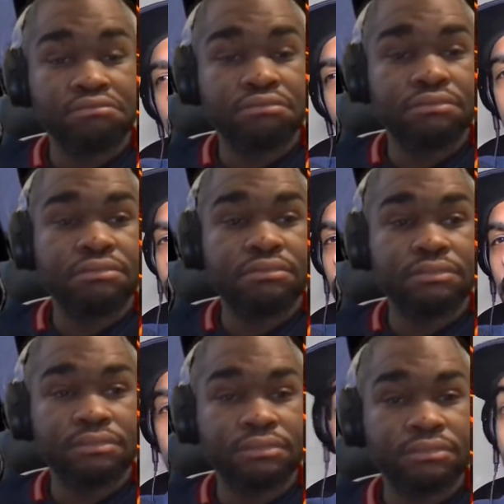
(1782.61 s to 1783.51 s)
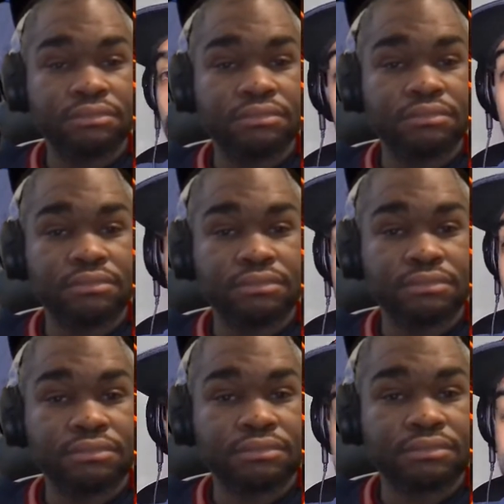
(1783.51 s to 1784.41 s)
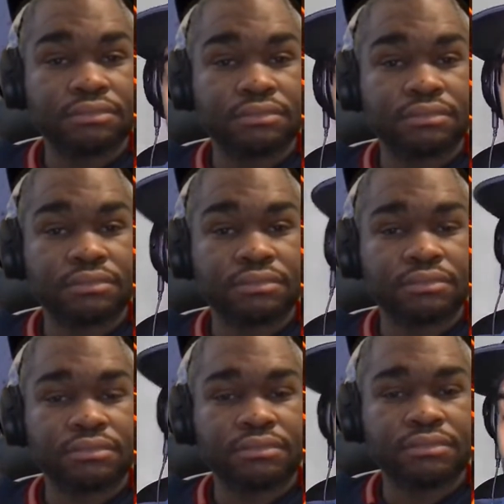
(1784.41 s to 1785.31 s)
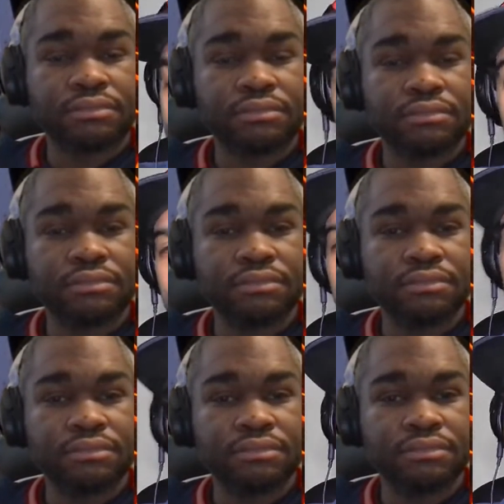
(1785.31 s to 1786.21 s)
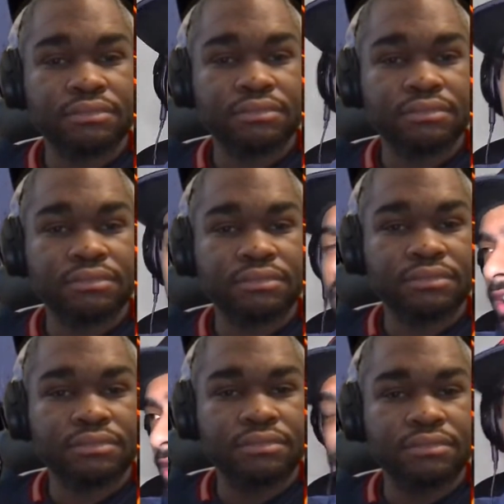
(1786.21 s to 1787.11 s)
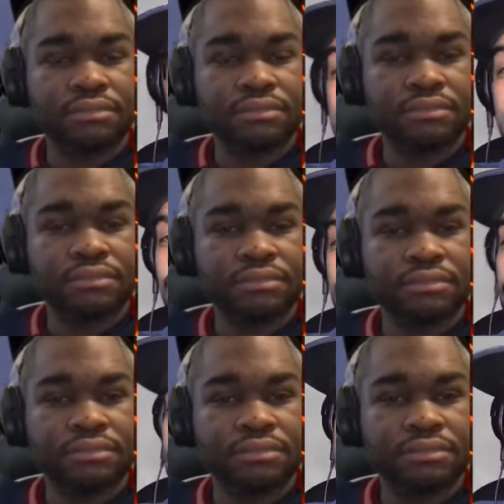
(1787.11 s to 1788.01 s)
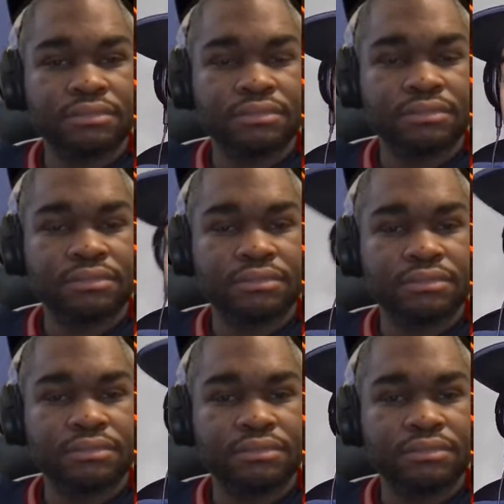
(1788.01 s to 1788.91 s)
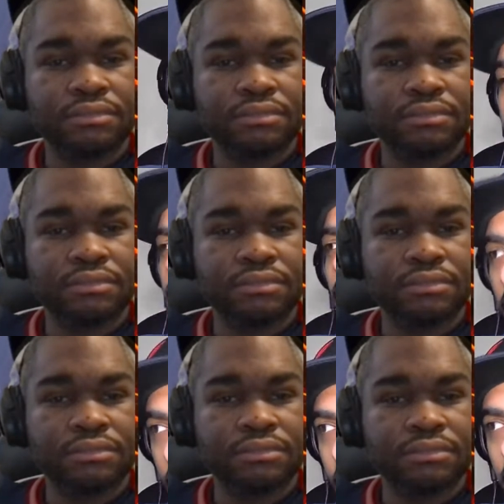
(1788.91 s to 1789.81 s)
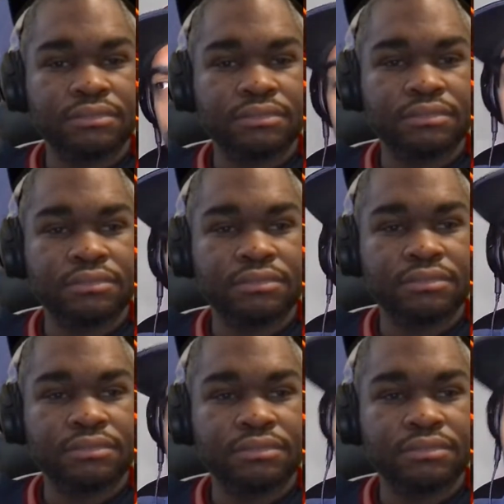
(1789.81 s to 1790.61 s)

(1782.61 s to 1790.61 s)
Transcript: (silent)